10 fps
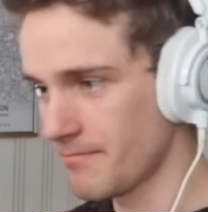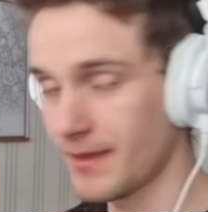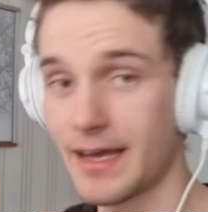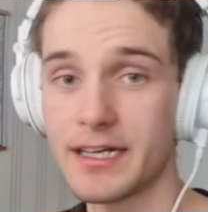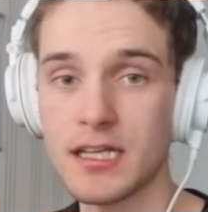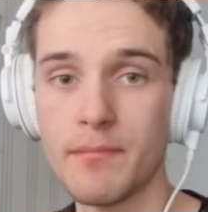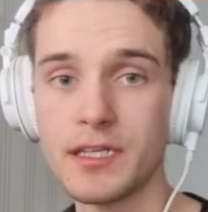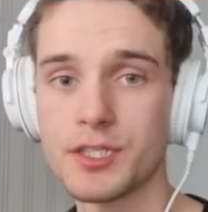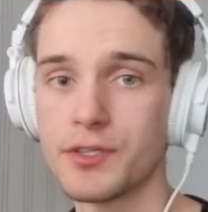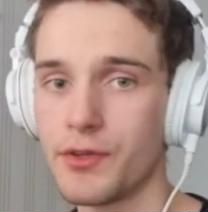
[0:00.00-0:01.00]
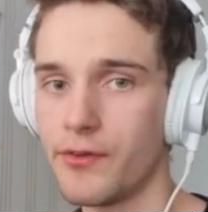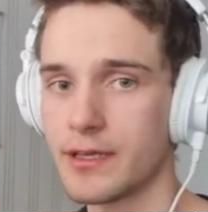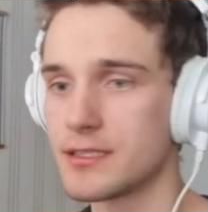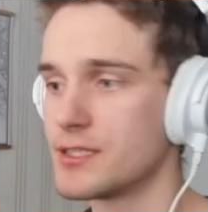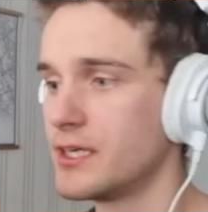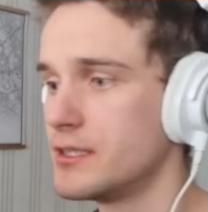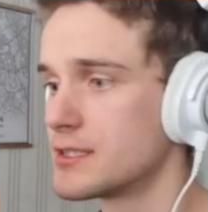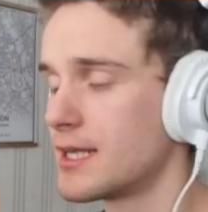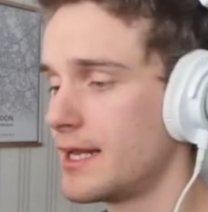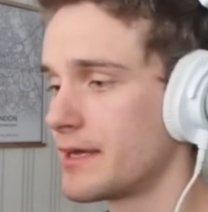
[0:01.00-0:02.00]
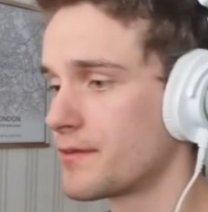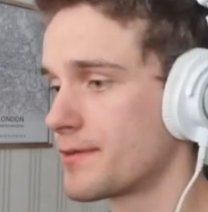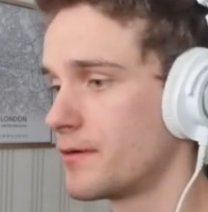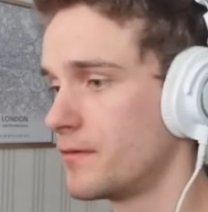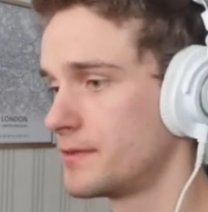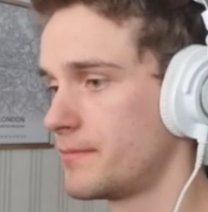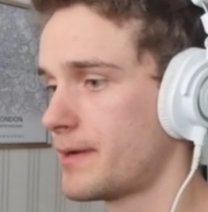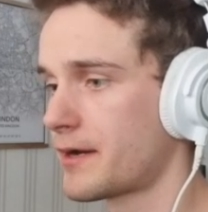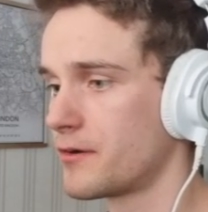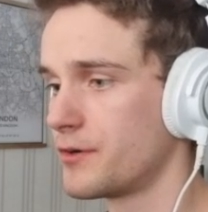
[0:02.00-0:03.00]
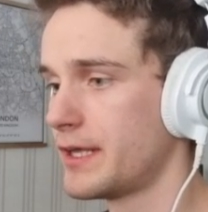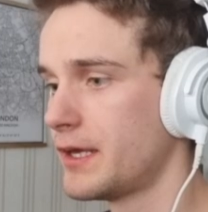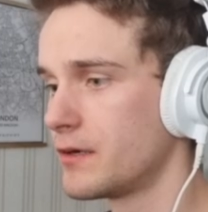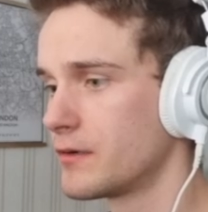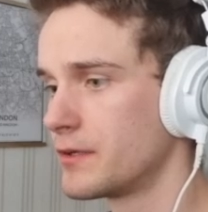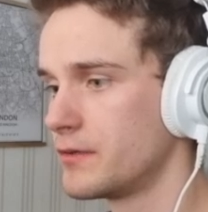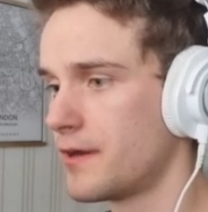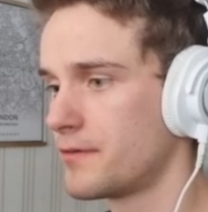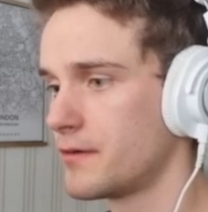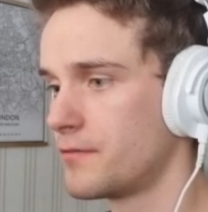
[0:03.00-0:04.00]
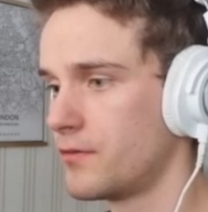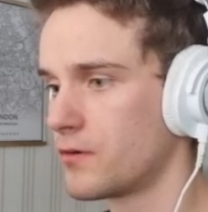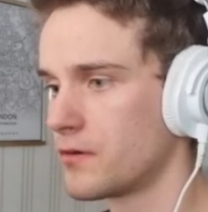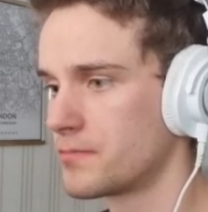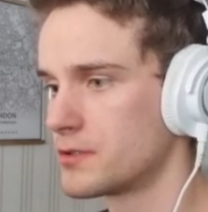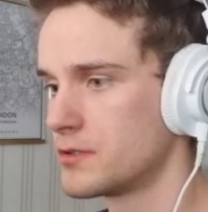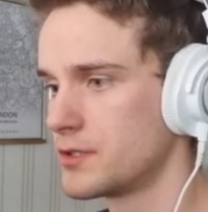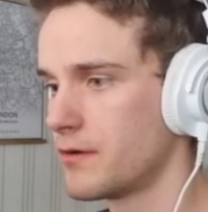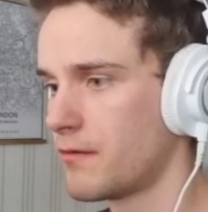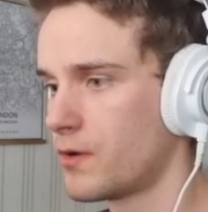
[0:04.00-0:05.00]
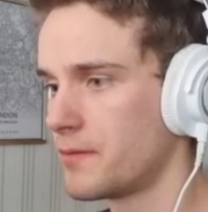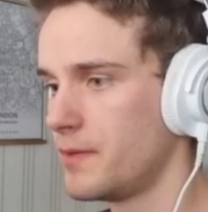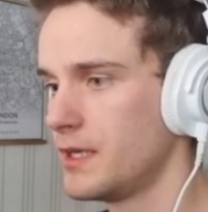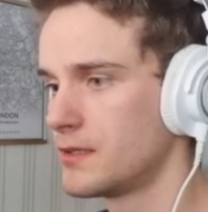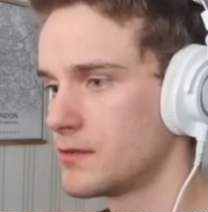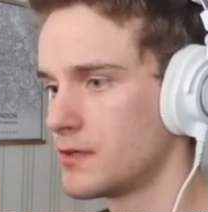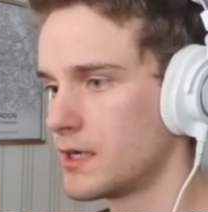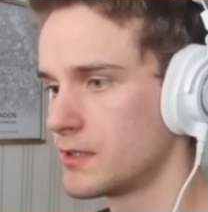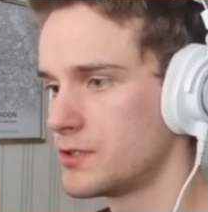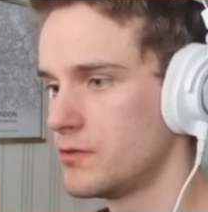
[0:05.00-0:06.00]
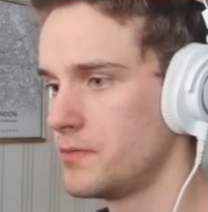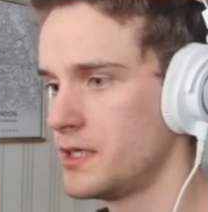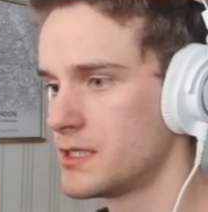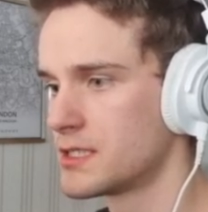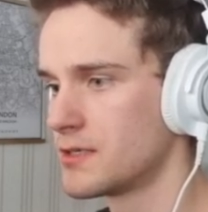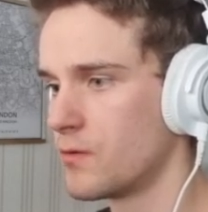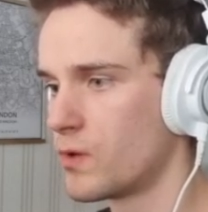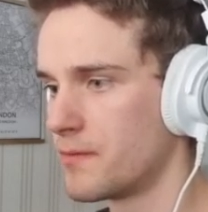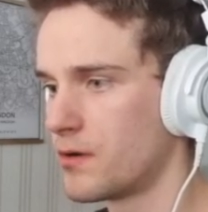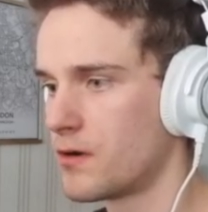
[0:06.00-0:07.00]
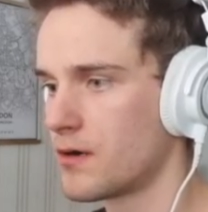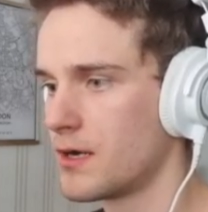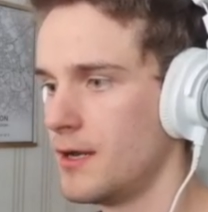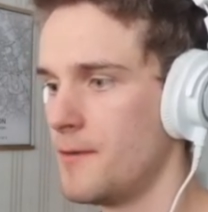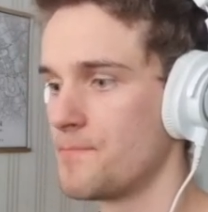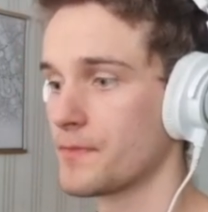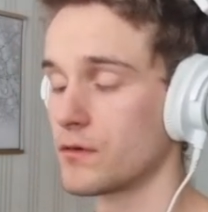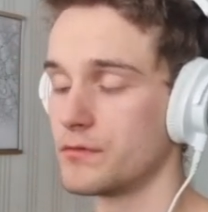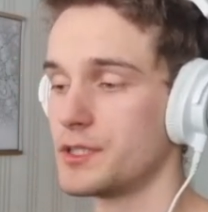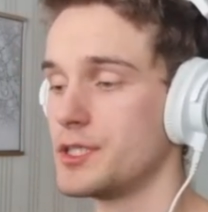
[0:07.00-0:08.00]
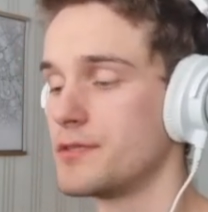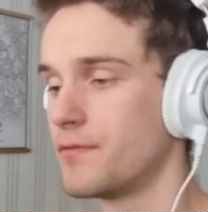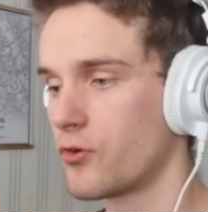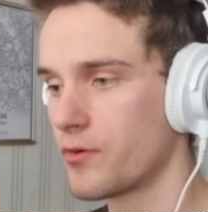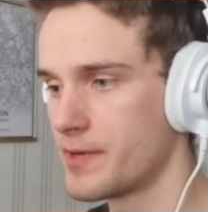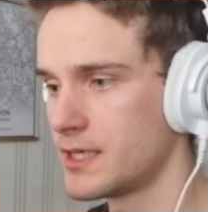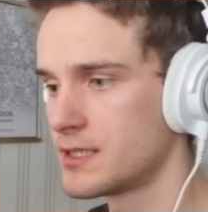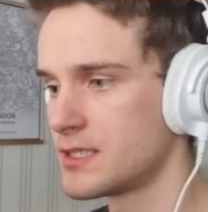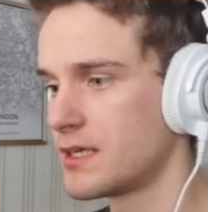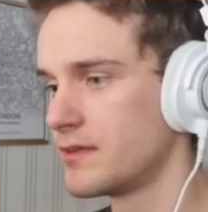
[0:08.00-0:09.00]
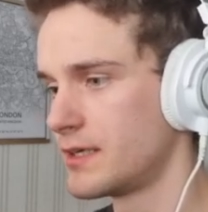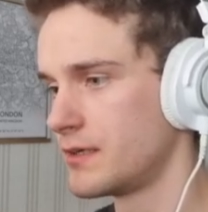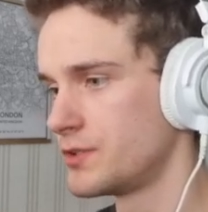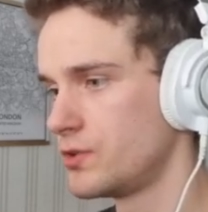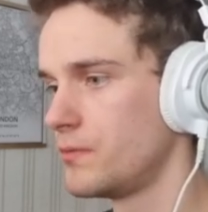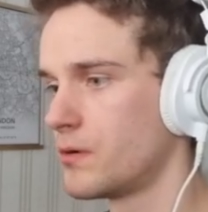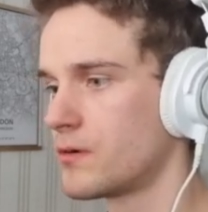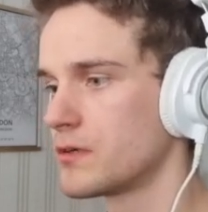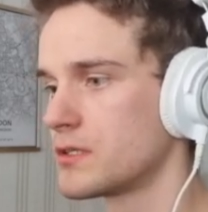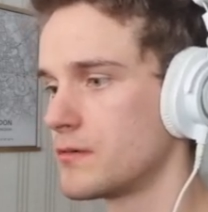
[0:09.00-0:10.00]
And as I mentioned, you can change the length of the pattern here. You have 4 options. You have 1 beat, 2 beats, 1 bar, which is 4 beats, and then 2 bars,